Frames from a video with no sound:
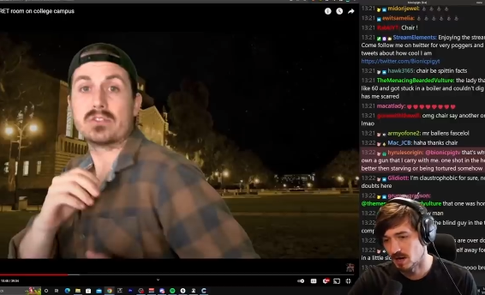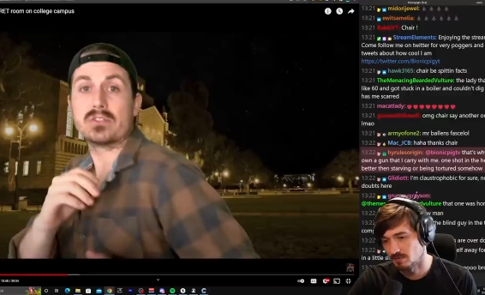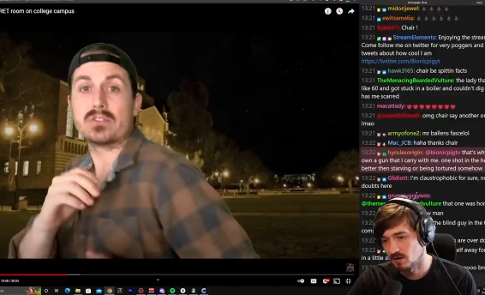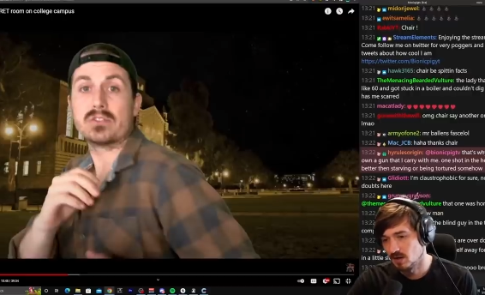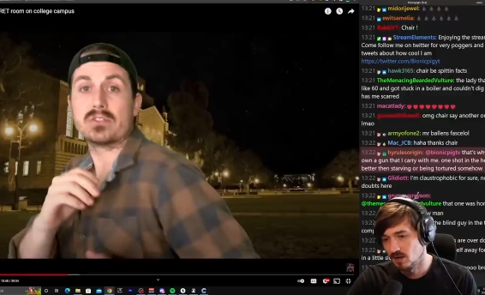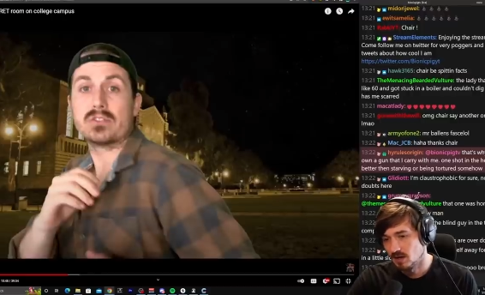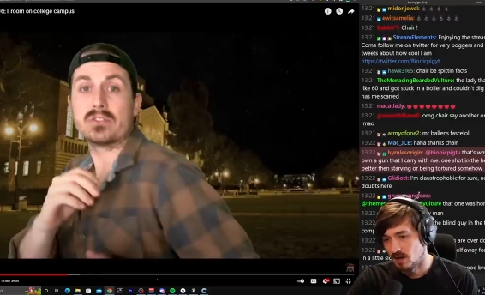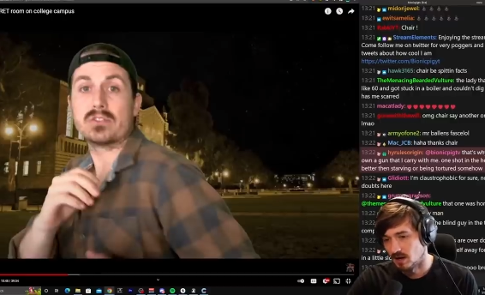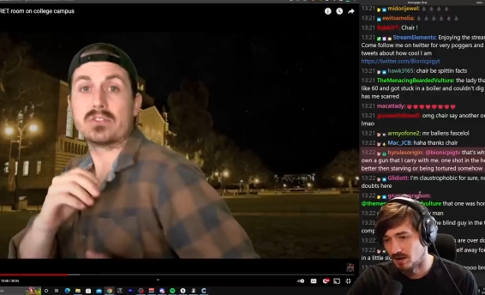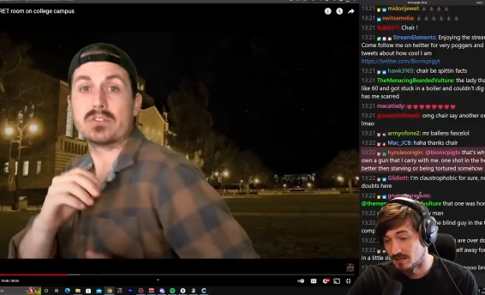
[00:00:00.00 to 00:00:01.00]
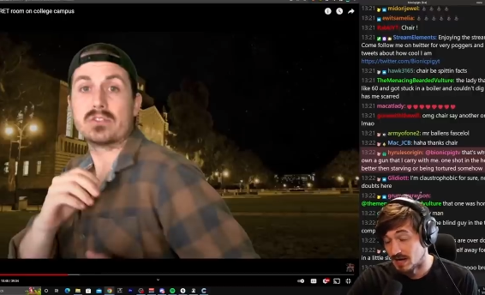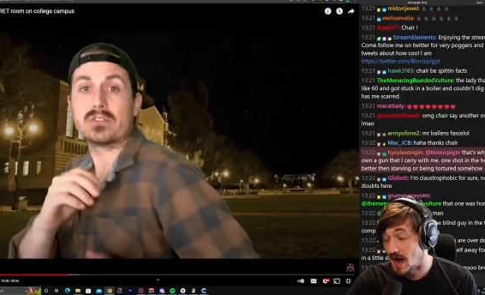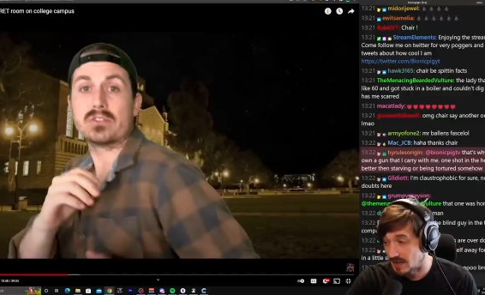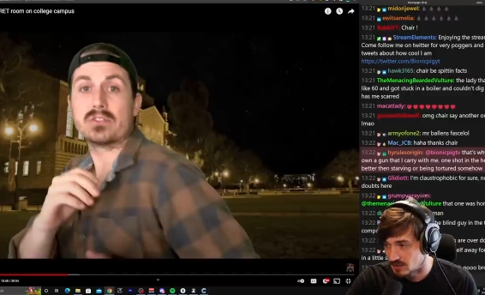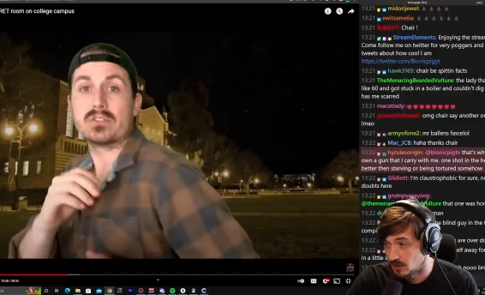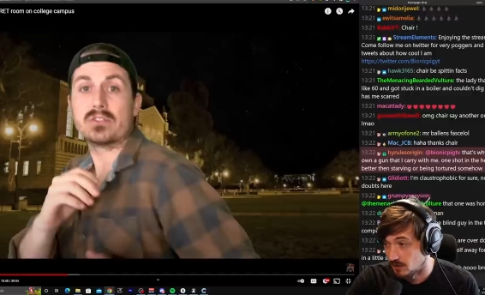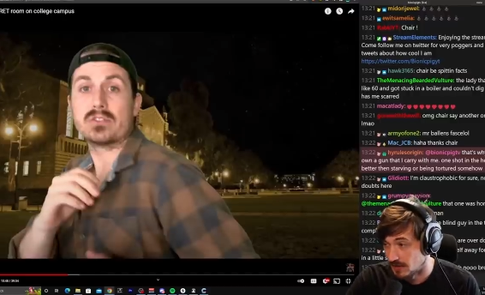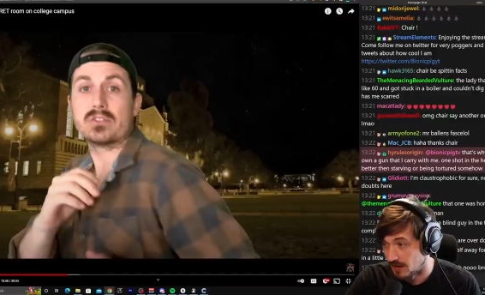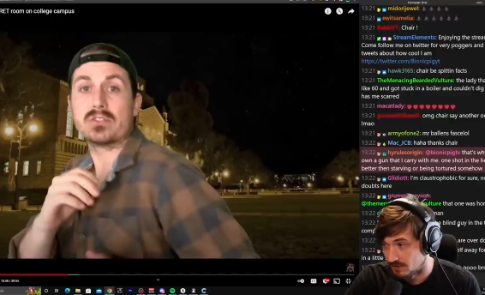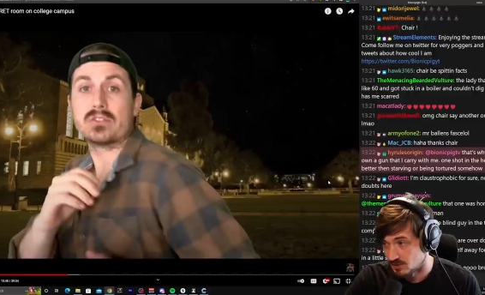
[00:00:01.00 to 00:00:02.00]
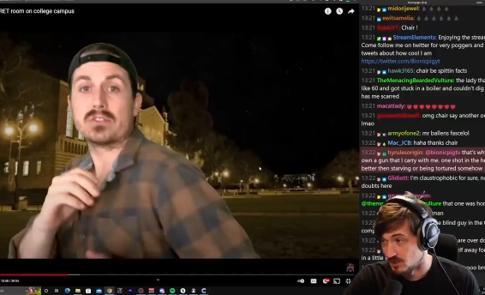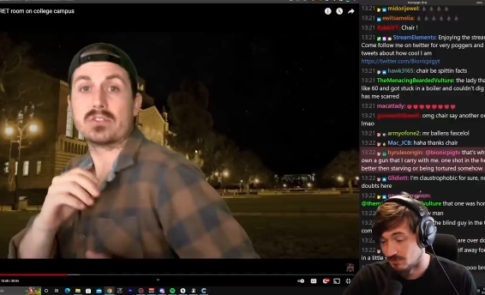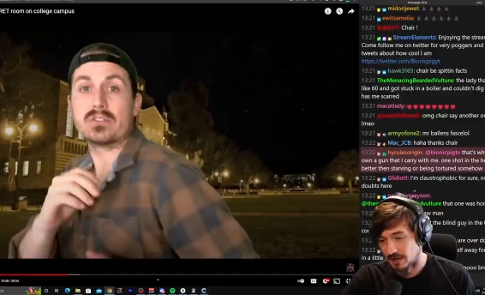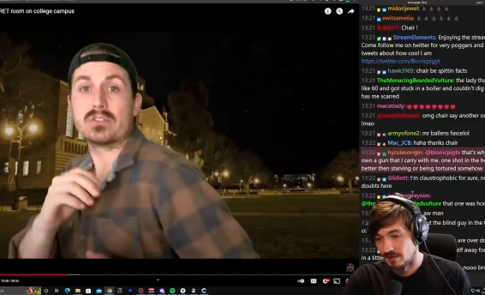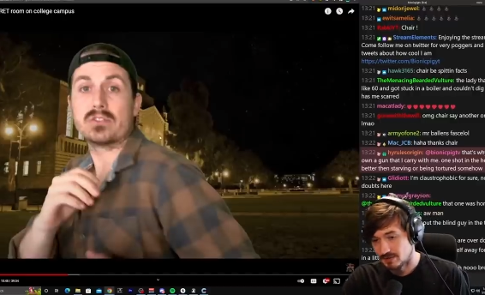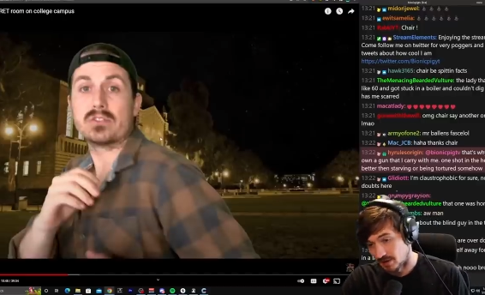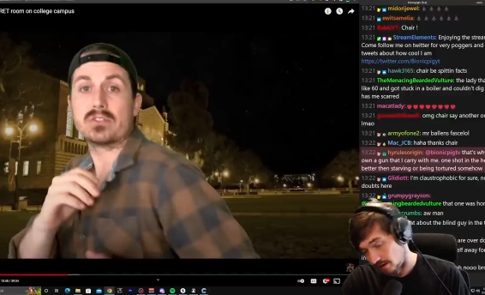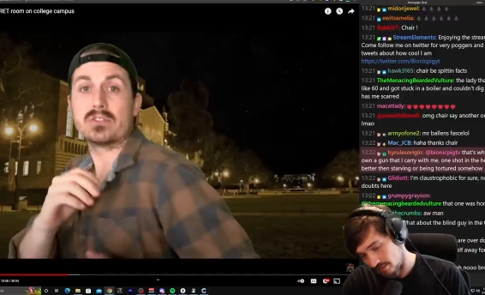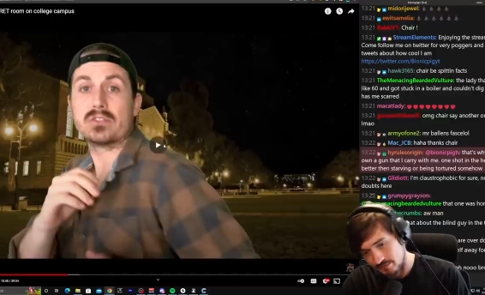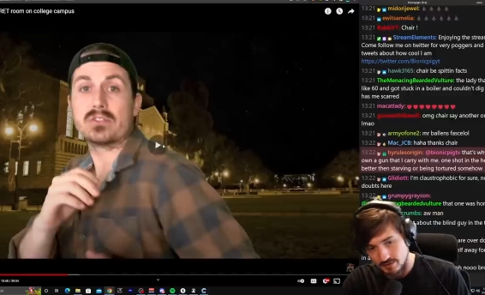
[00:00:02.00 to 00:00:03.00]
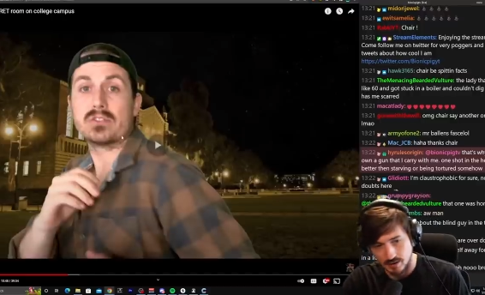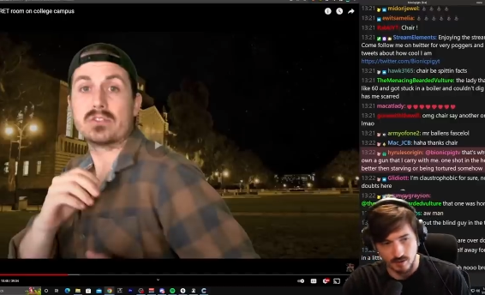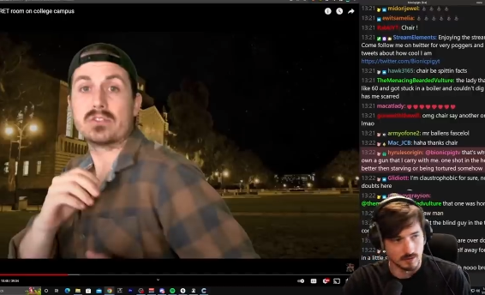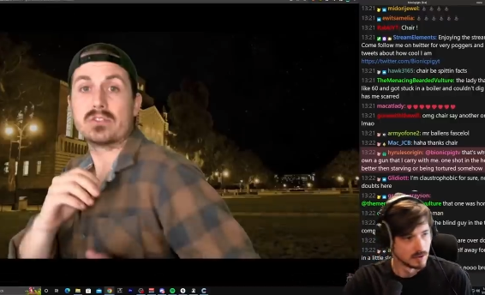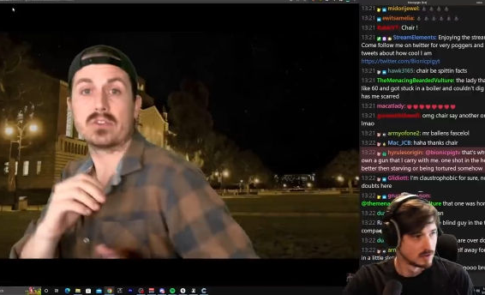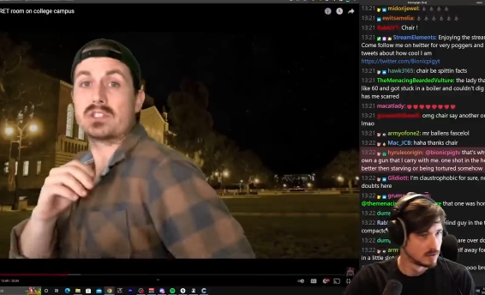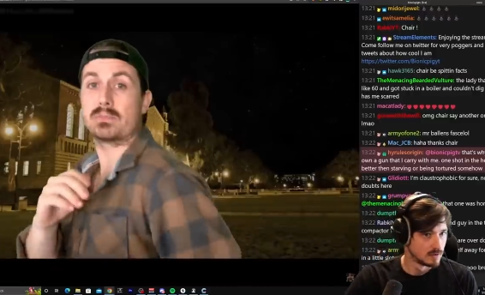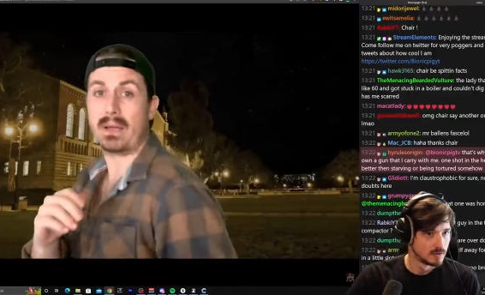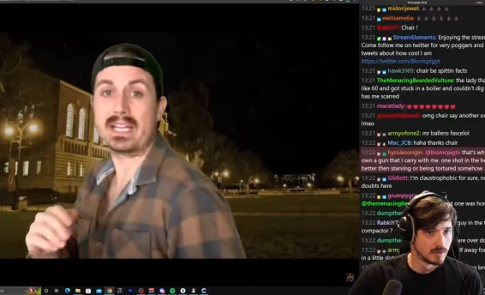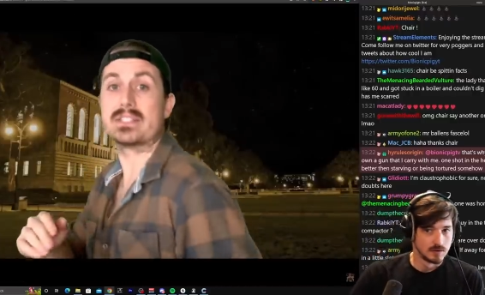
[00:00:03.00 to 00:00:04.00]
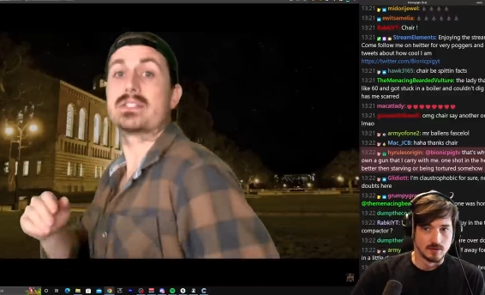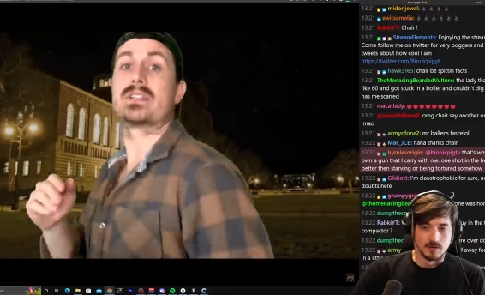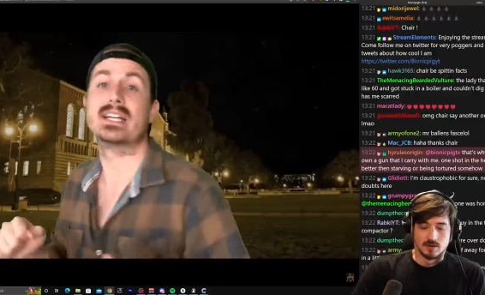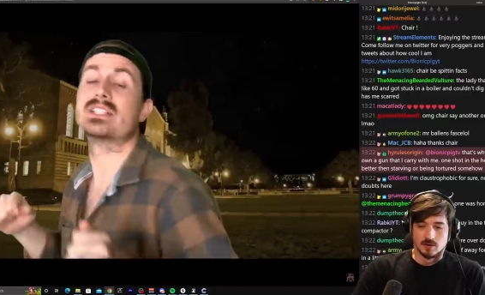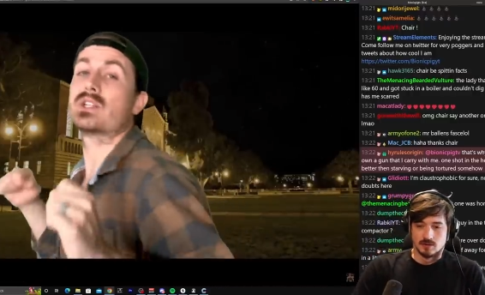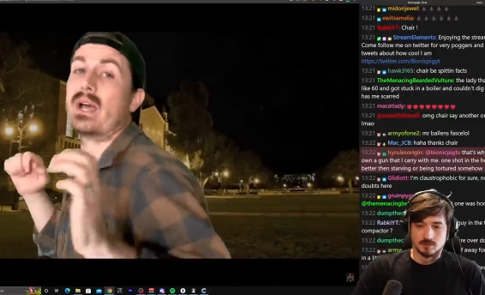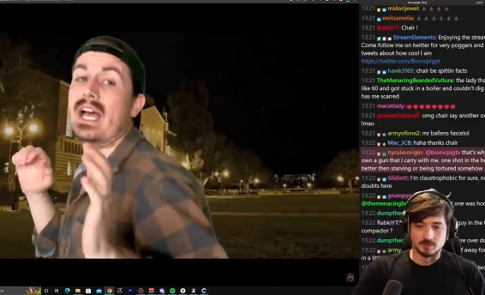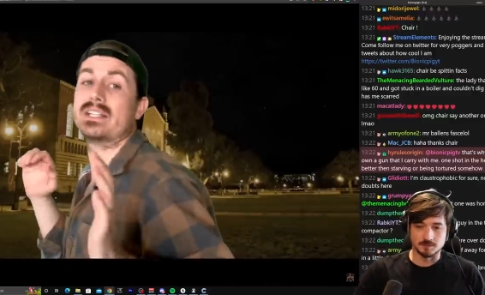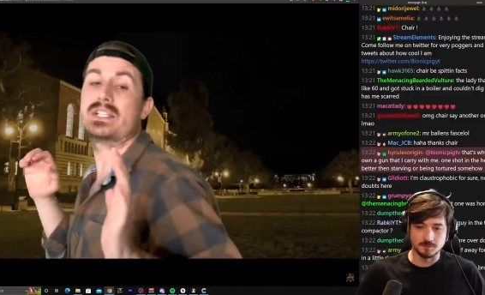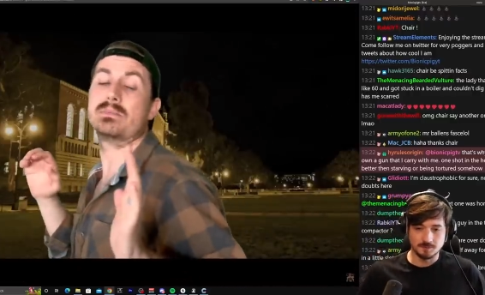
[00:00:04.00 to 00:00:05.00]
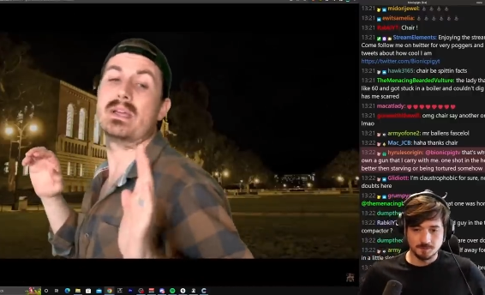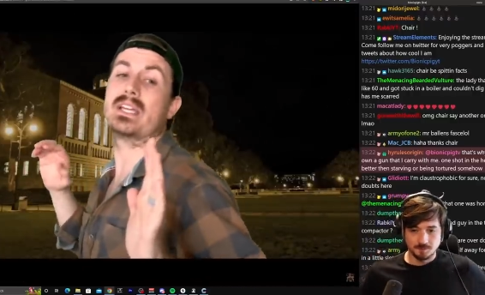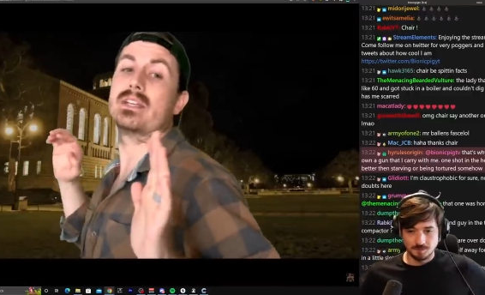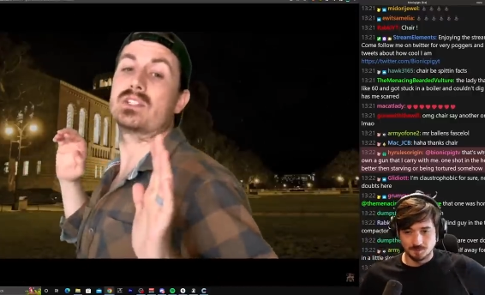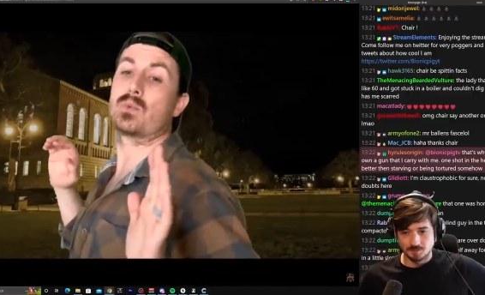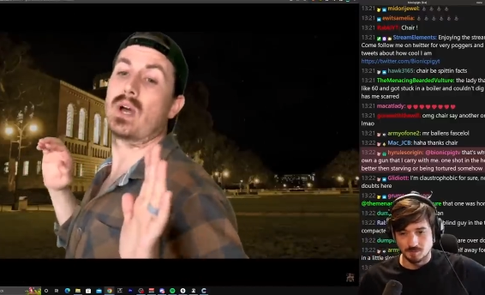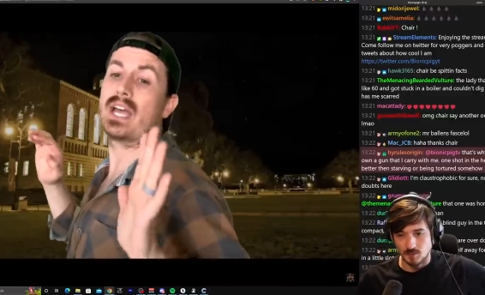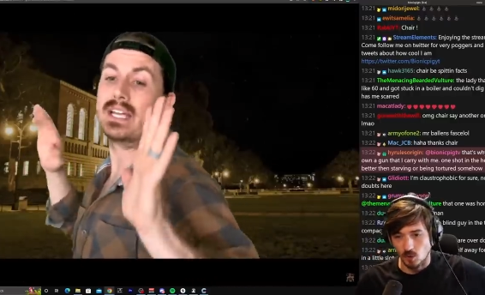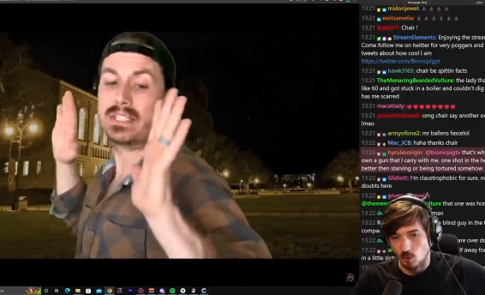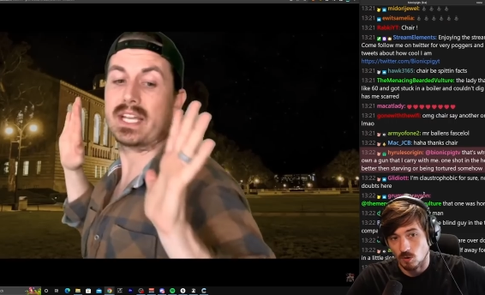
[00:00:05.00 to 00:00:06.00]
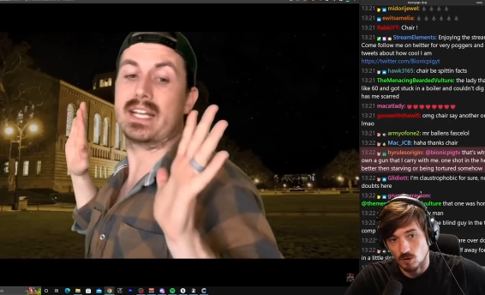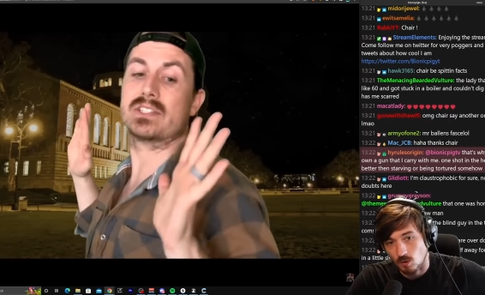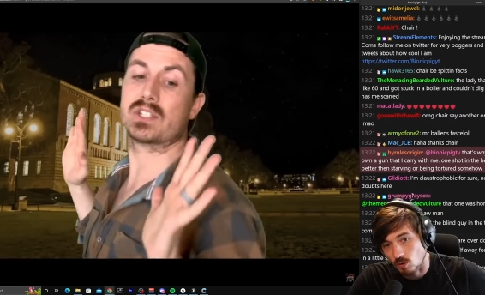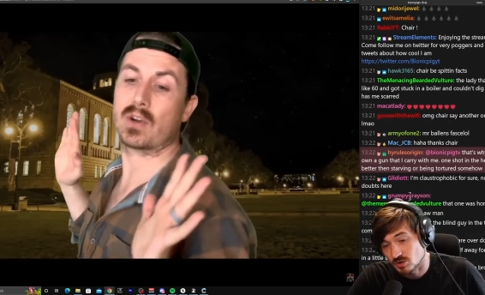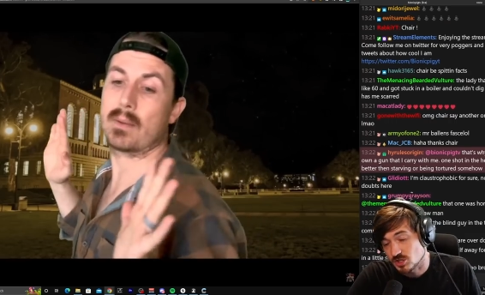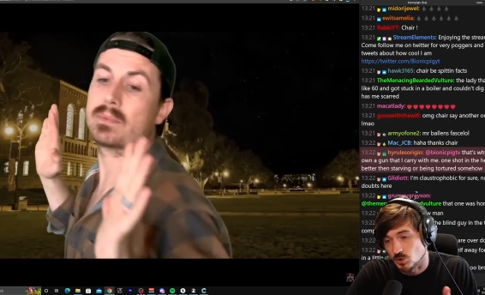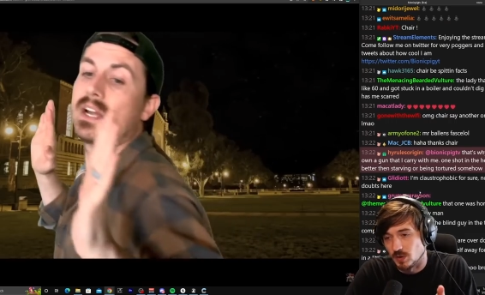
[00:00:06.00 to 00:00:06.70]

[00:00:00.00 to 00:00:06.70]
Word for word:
Speaker 1: enough uh, not to go down a chimney. So
Speaker 2: you know space and so as he's making his way his or, hands are up,